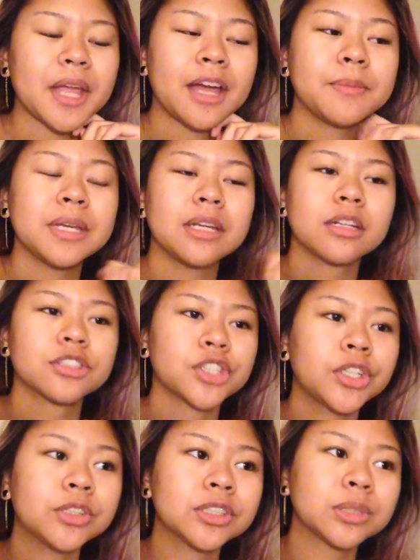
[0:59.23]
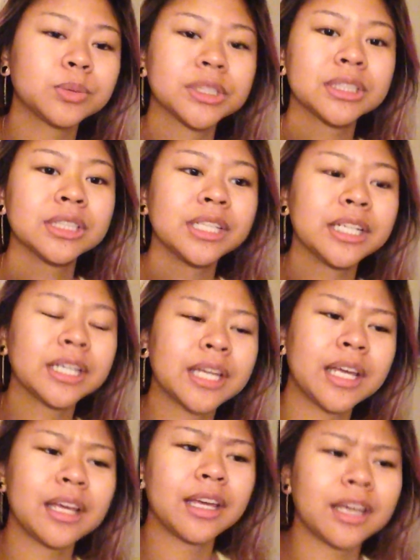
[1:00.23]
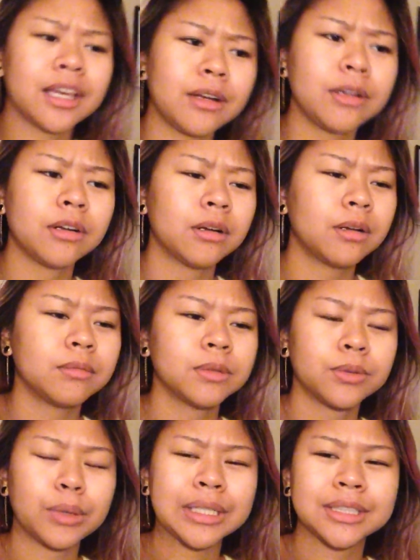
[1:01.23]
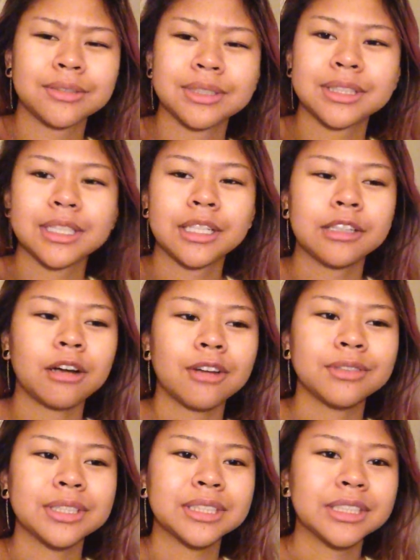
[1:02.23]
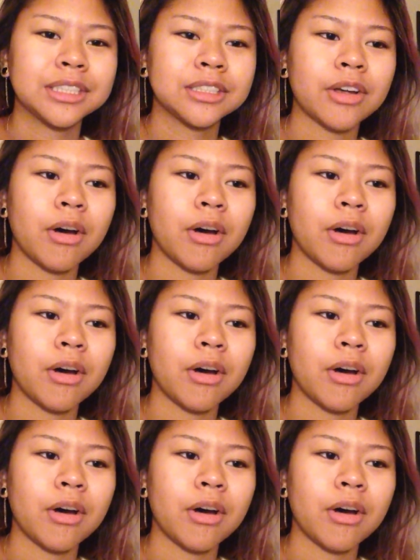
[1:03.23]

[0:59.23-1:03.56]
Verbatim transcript: I mean, Jungkook's whistling and the rest of his singing, obviously, is